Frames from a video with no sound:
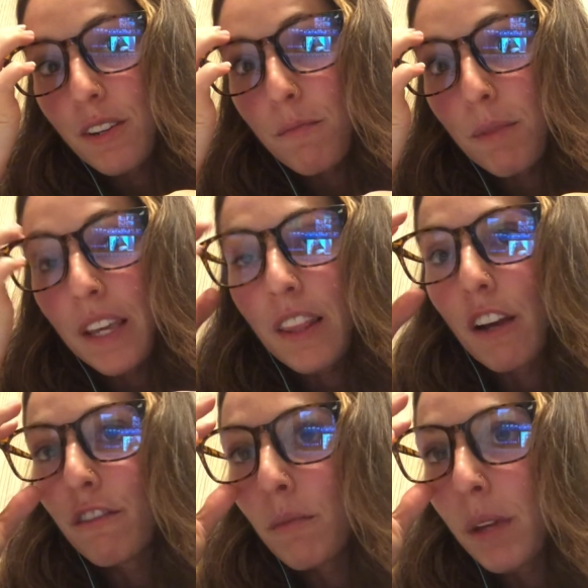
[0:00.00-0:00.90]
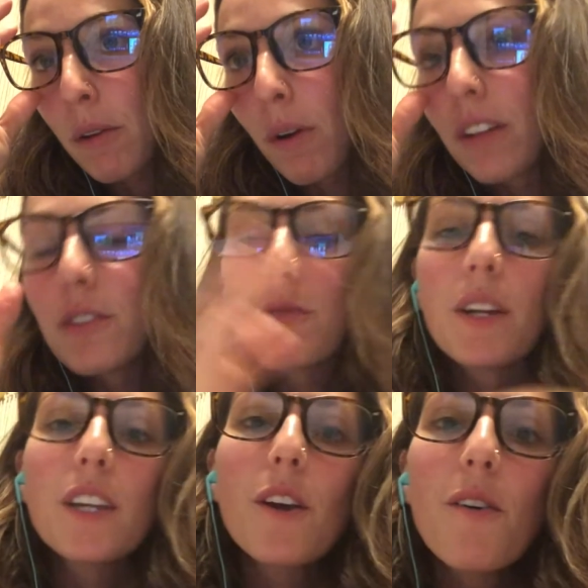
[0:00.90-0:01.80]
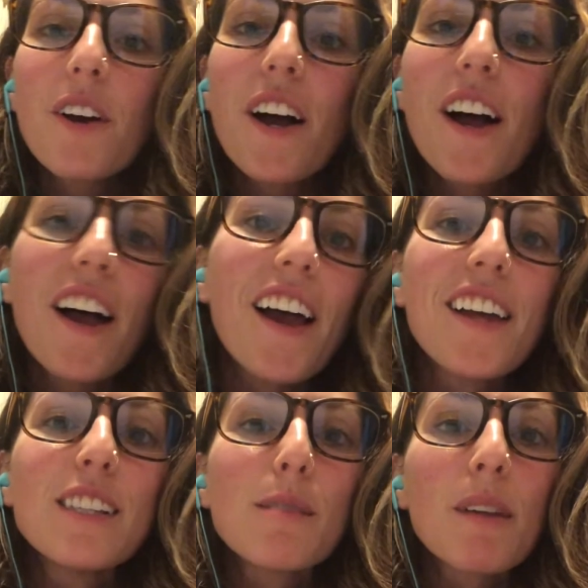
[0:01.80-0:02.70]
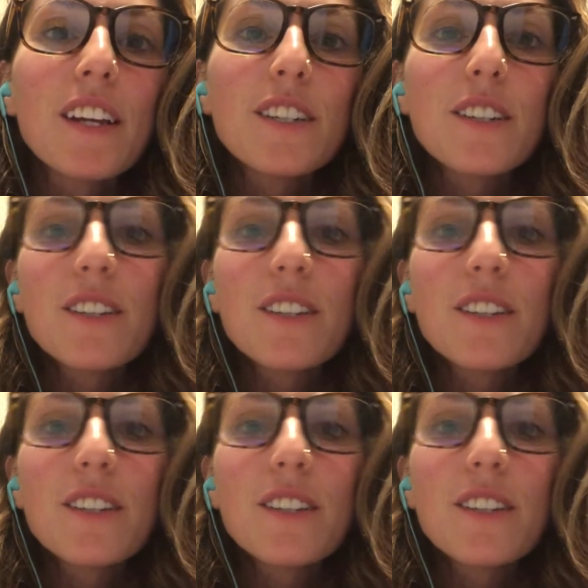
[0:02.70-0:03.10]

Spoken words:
being there for me while doing yoga and spending